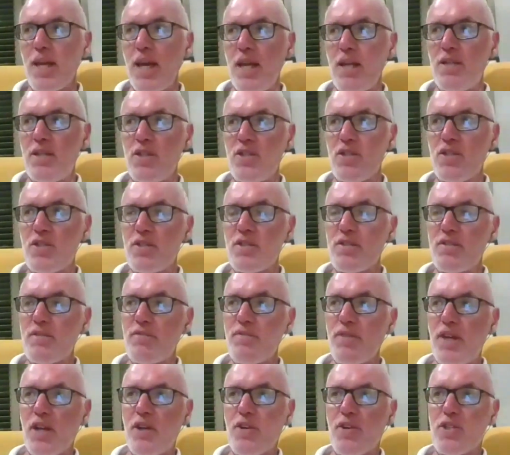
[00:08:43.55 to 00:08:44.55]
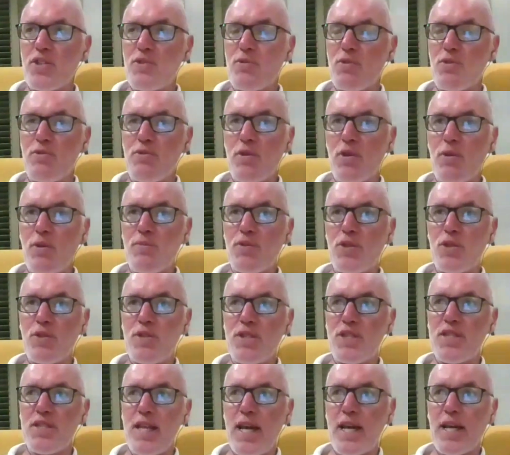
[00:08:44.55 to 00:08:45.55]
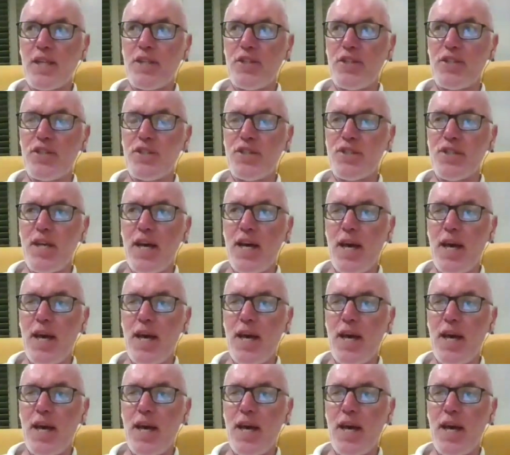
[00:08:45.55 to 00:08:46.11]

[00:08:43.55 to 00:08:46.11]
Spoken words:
Katie's fingers, which we'll come to in a second.